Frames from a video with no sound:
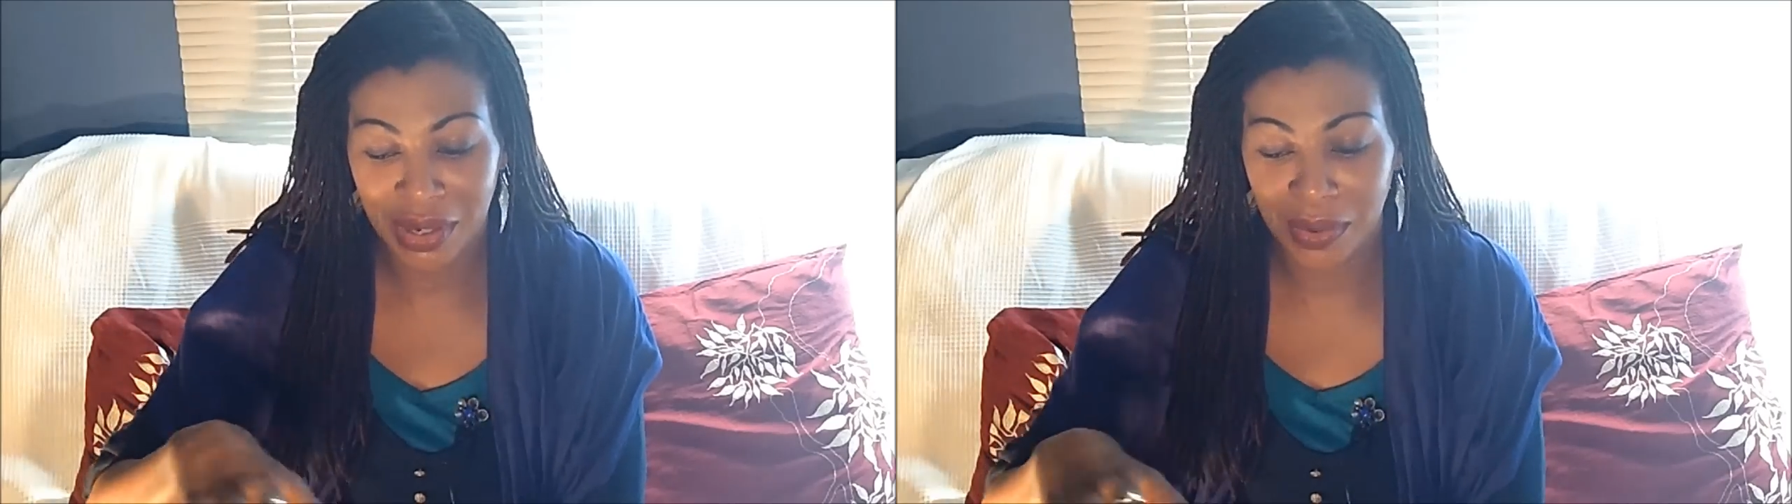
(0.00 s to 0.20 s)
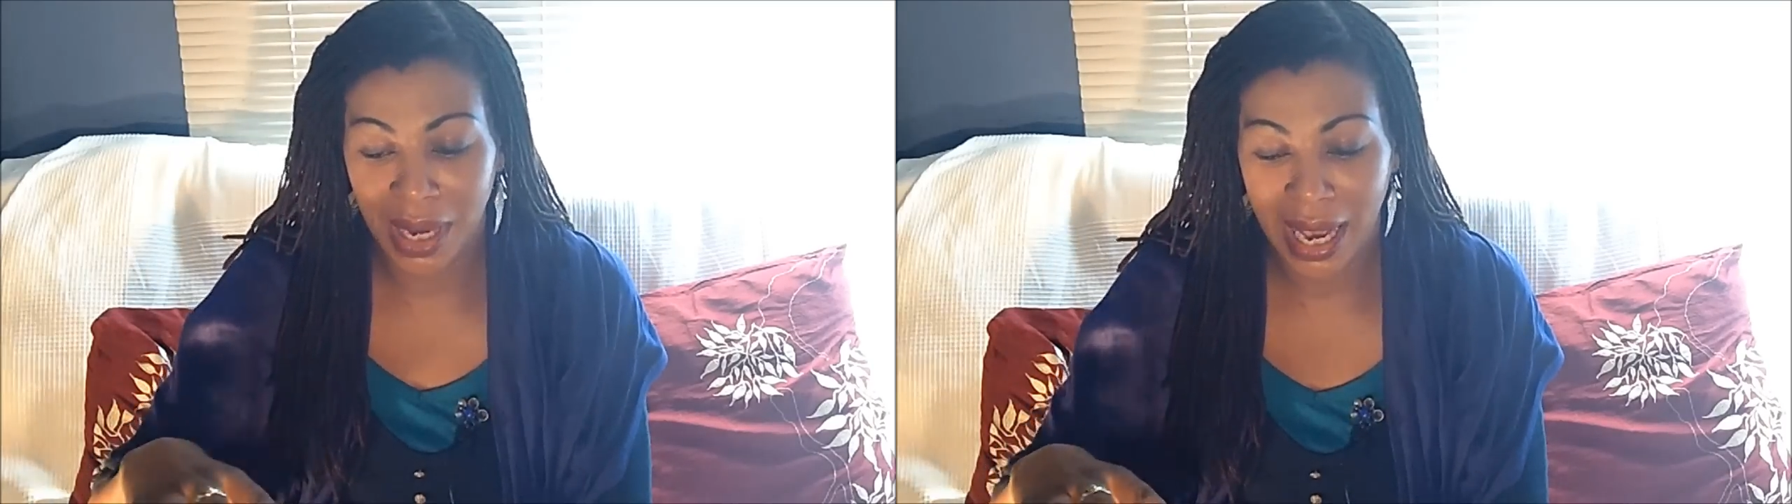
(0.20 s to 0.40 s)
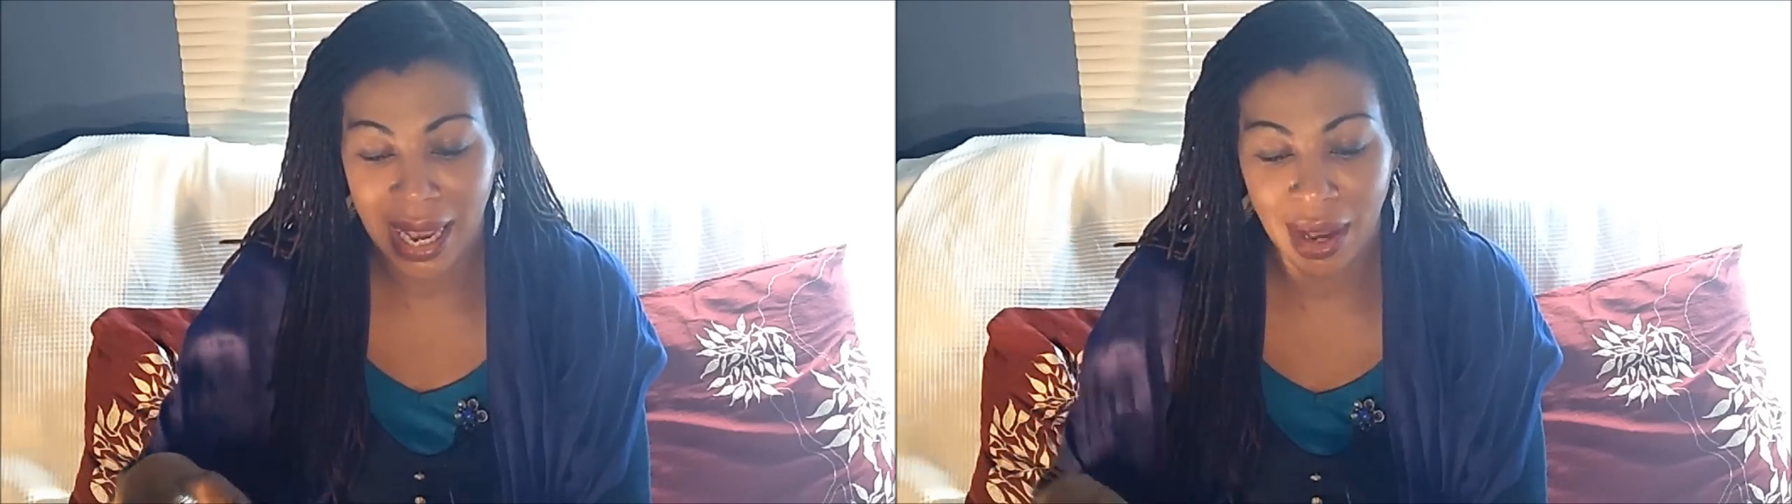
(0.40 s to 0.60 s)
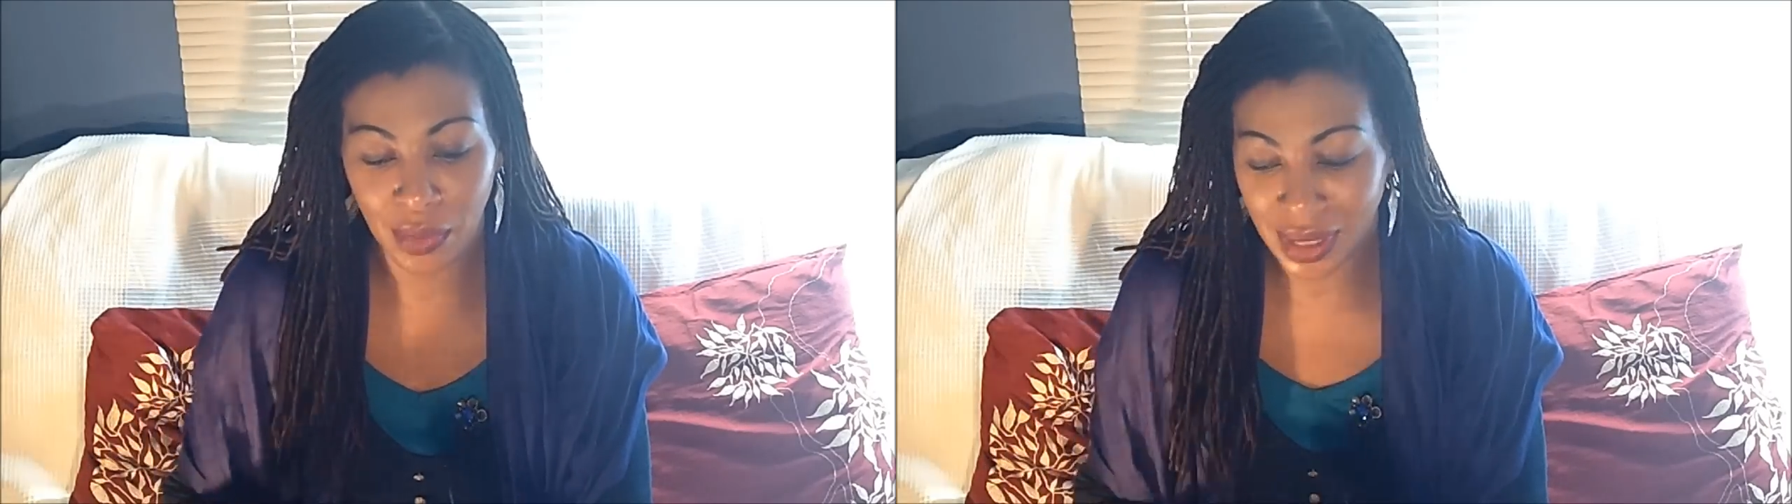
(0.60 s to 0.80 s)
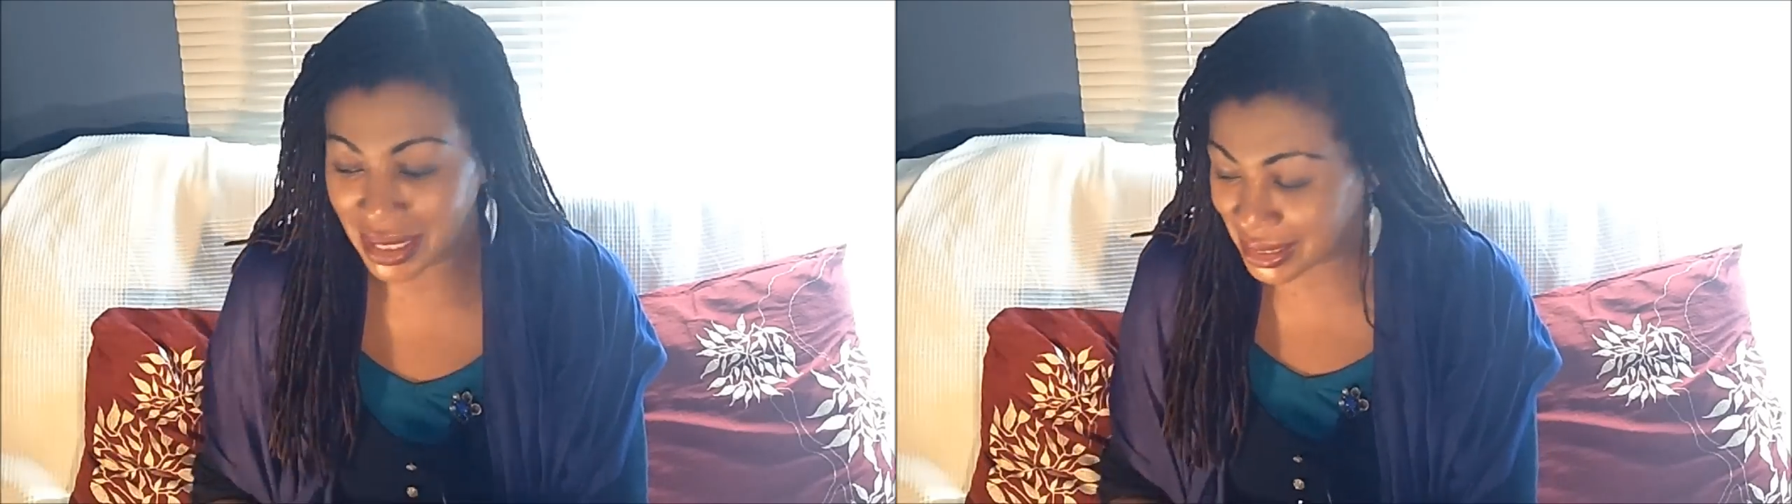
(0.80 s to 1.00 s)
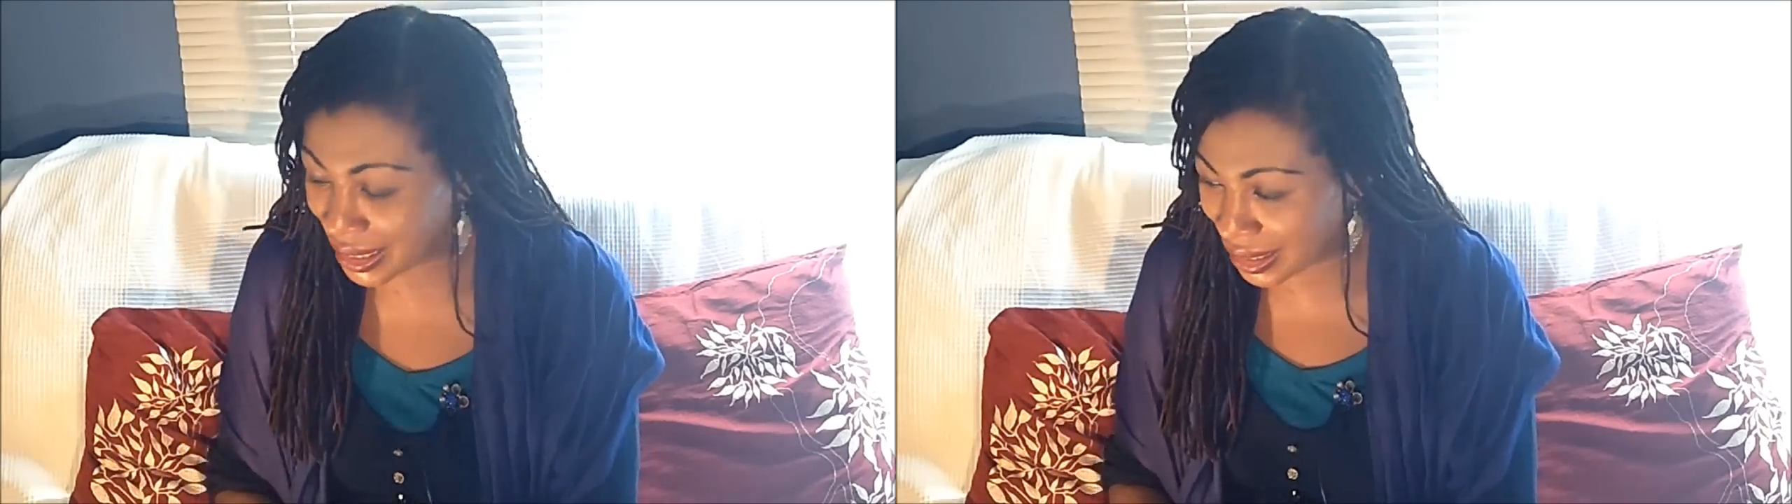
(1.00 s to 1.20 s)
you how it